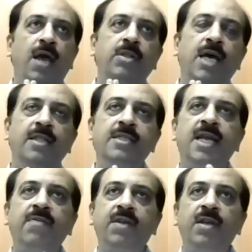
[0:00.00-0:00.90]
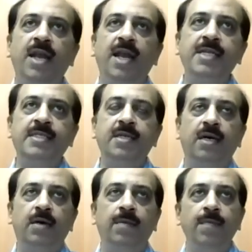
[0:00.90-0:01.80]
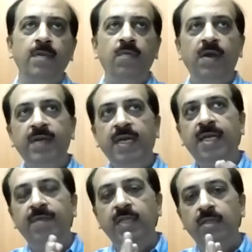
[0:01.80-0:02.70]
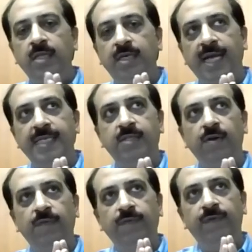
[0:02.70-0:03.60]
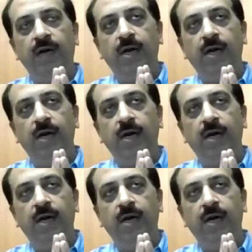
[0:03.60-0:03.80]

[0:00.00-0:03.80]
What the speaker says: On the other side, we realized when we had given the task of